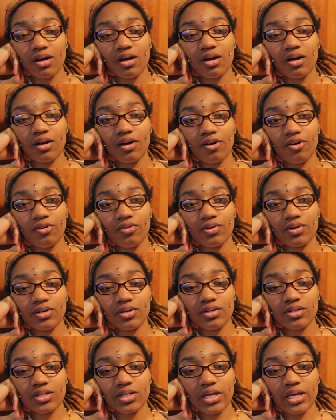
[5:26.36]
Oh,
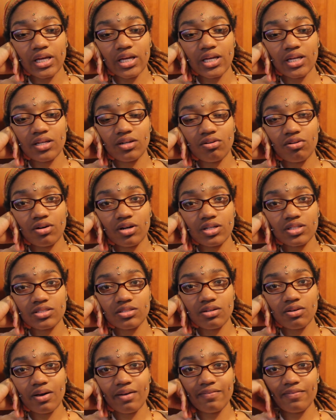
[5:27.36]
and
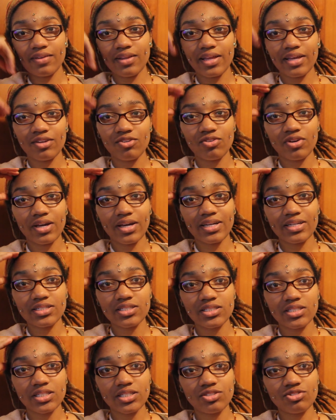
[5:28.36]
also I feel like you
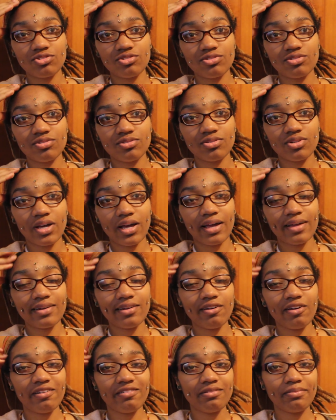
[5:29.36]
guys need to, I
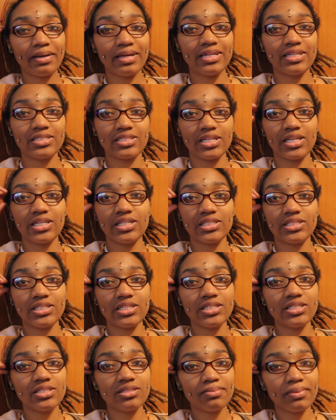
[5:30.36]
know everybody says
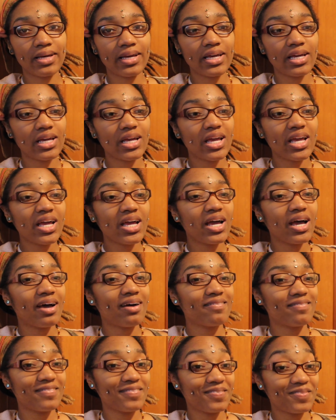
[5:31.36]
this, but
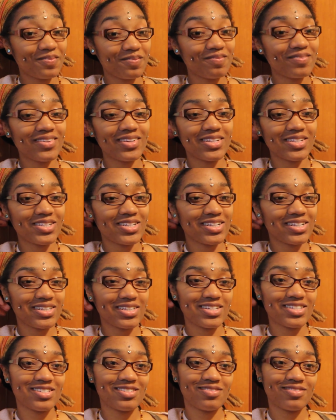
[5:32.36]
it
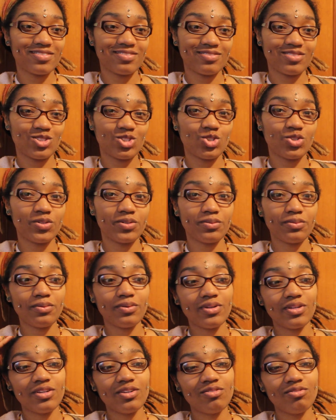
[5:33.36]
is true.
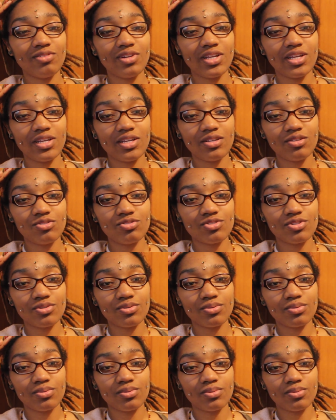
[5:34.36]
You need
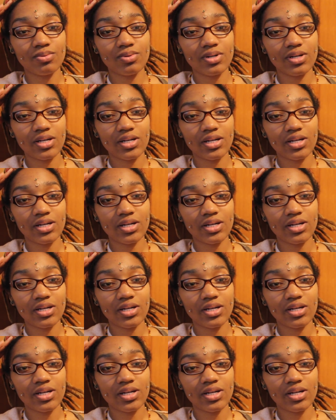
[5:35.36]
to